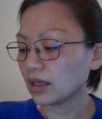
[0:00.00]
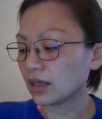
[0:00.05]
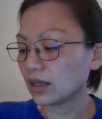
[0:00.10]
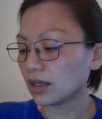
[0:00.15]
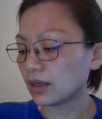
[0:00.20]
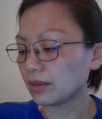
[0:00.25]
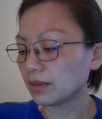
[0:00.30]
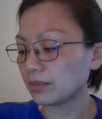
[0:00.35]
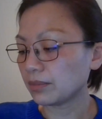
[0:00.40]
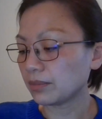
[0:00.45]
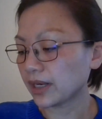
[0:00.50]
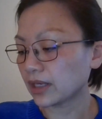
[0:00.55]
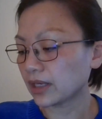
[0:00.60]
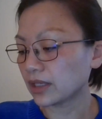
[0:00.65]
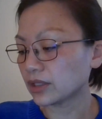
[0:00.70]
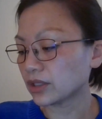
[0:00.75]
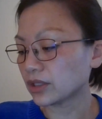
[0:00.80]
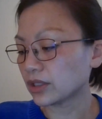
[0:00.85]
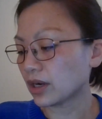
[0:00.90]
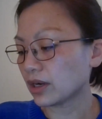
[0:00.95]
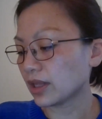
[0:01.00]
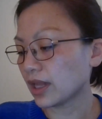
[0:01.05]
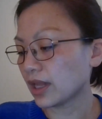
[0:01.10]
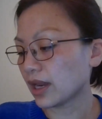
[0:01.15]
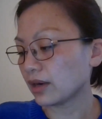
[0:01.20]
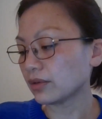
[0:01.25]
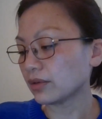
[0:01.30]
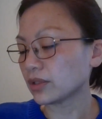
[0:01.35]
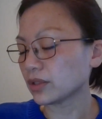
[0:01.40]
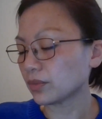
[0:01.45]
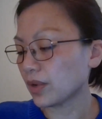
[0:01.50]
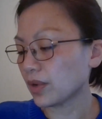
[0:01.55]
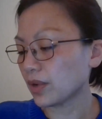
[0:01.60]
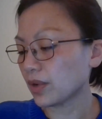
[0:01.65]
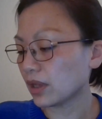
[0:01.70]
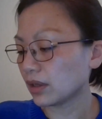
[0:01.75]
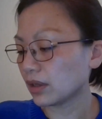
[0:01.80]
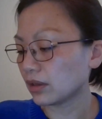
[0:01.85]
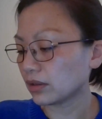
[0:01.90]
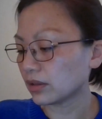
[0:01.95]
I can share that as
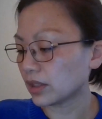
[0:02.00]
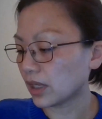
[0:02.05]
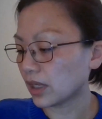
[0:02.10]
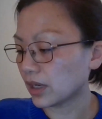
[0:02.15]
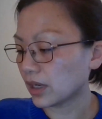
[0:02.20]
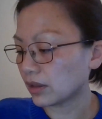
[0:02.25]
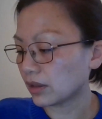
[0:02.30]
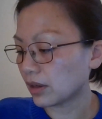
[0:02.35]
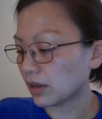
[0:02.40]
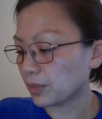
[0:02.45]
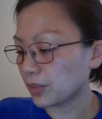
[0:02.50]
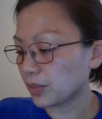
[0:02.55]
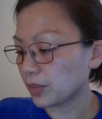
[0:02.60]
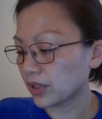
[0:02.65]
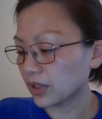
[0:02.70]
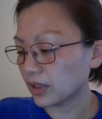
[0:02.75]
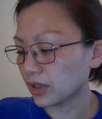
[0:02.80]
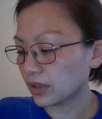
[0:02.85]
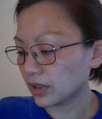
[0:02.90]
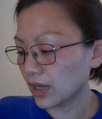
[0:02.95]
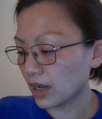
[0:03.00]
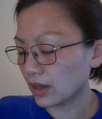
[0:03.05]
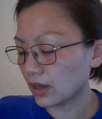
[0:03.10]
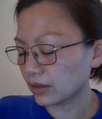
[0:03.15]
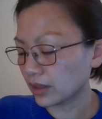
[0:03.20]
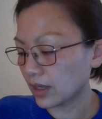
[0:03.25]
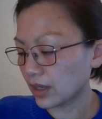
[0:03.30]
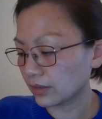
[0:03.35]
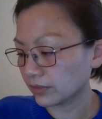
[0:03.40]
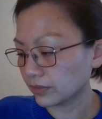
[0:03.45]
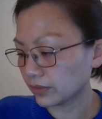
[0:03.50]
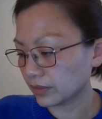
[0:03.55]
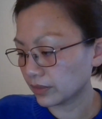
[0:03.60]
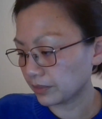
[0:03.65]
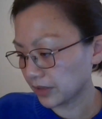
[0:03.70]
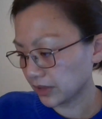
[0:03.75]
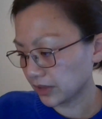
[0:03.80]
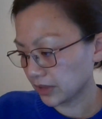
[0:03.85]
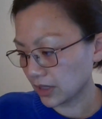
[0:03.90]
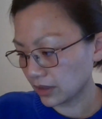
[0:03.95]
well. I'll put it down
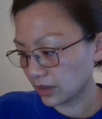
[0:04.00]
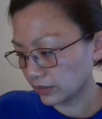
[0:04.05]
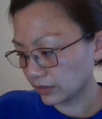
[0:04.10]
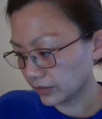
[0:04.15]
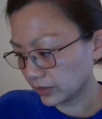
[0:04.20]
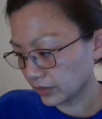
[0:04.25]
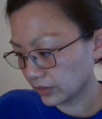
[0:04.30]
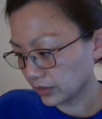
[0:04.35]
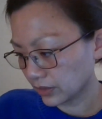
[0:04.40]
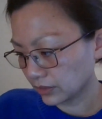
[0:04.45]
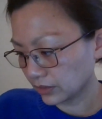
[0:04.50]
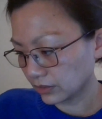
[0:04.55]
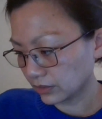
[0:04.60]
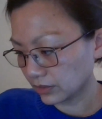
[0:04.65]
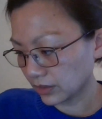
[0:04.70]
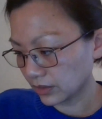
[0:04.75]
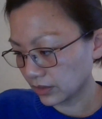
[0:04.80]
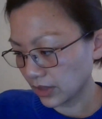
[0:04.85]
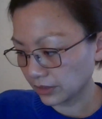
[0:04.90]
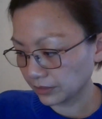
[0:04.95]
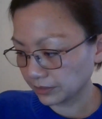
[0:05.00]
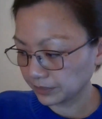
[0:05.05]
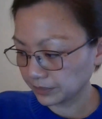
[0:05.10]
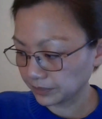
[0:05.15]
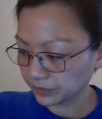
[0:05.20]
for that.